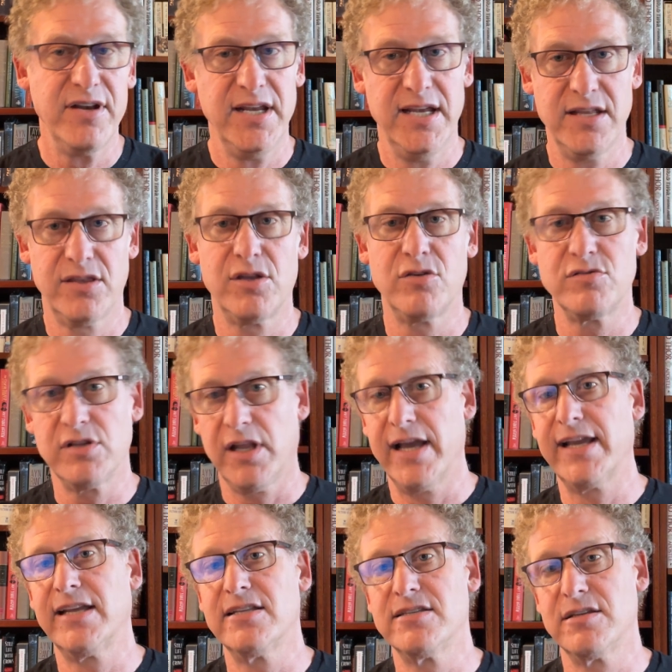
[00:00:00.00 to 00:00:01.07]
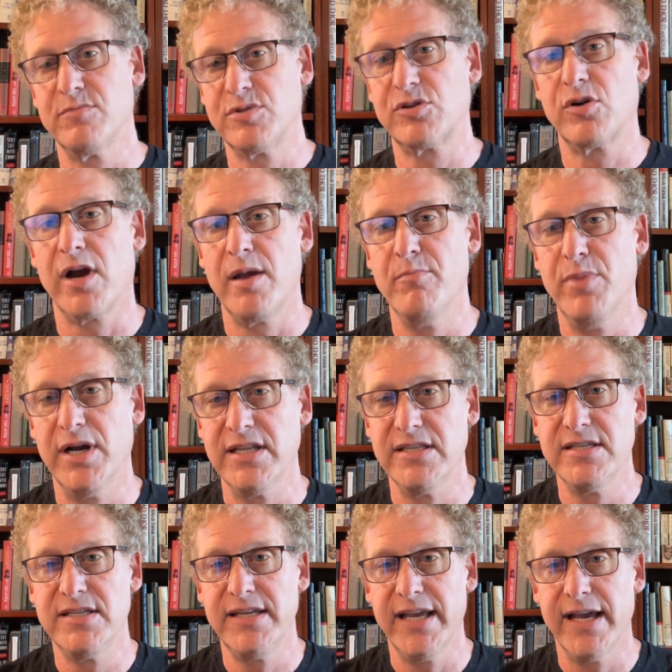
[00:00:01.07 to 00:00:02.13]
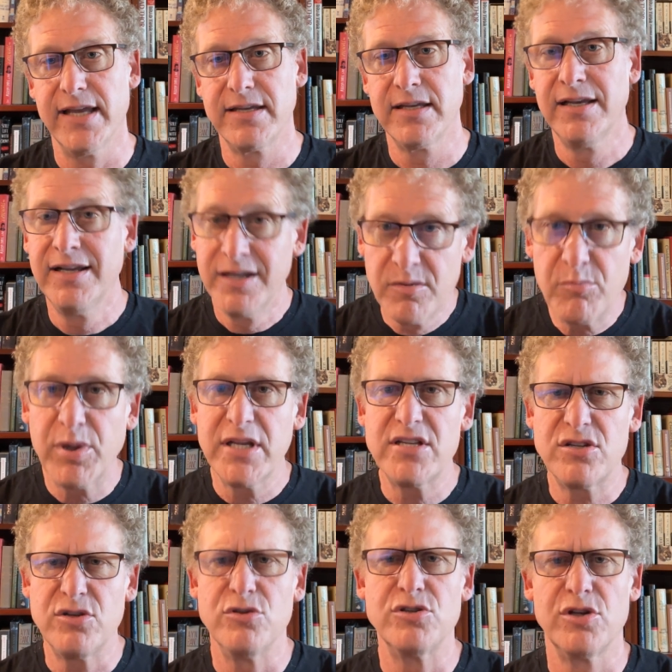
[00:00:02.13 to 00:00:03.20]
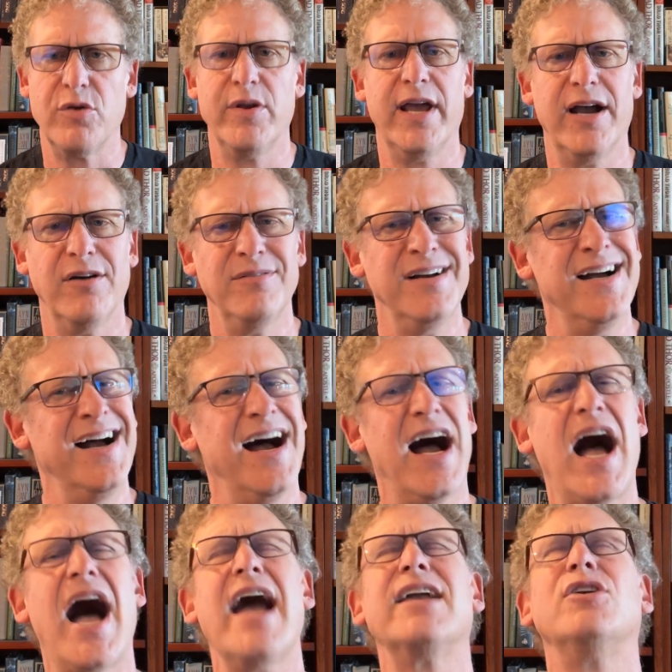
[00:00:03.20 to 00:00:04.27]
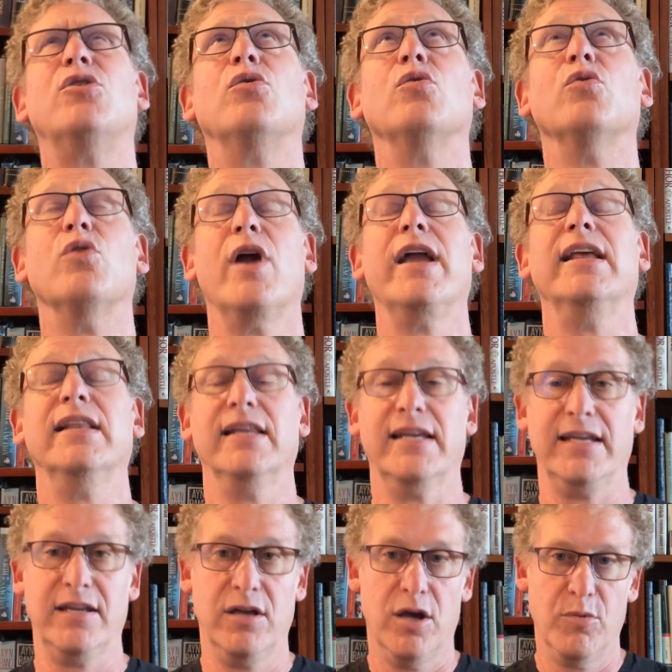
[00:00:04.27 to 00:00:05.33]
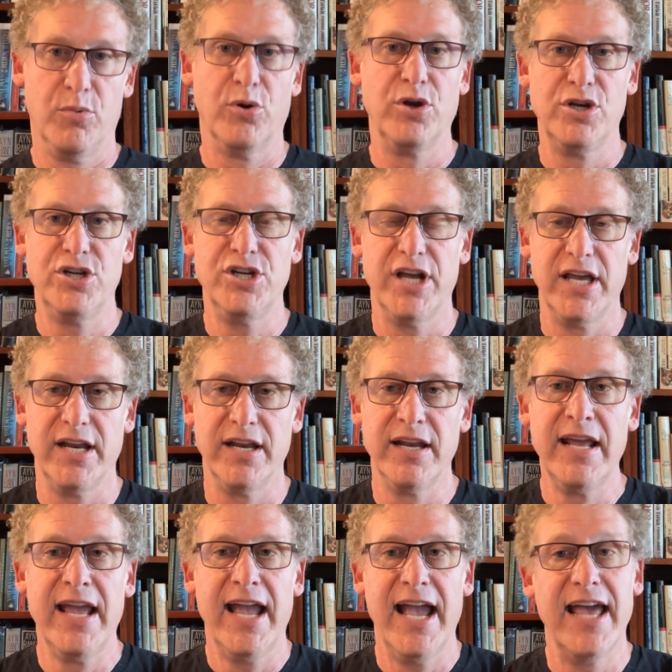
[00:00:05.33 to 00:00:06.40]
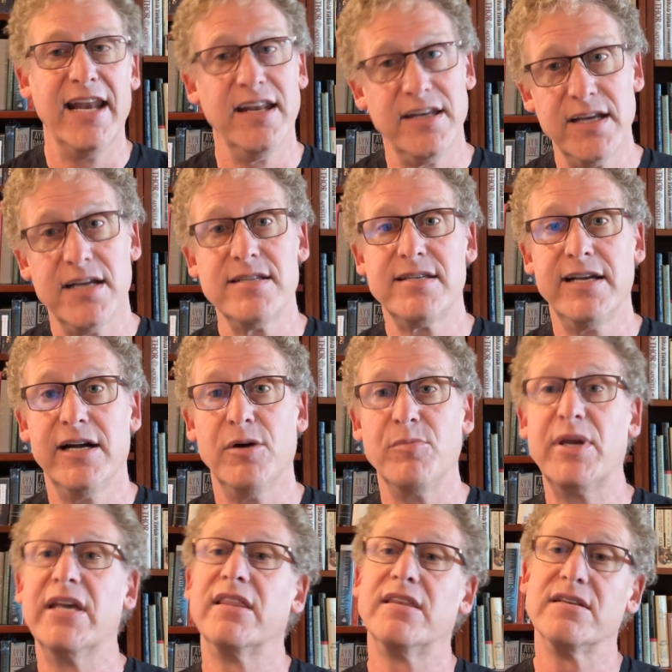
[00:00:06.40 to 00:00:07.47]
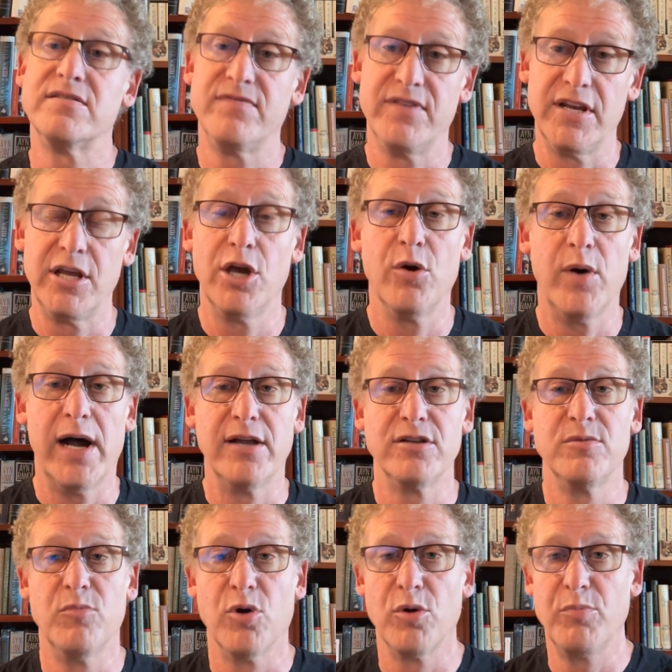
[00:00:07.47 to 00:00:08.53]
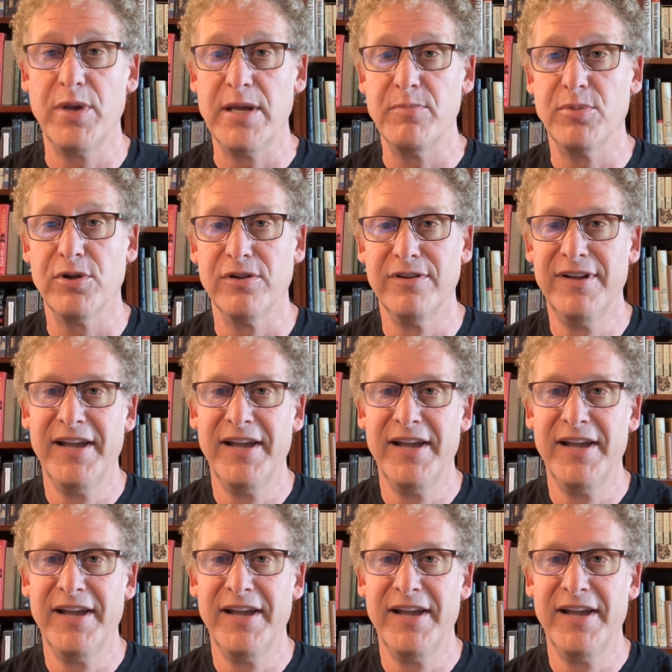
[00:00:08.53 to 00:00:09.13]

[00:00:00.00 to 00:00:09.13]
hit those like and subscribe buttons yet, please do so now. I greatly appreciate it, and it does help get this video out to more people.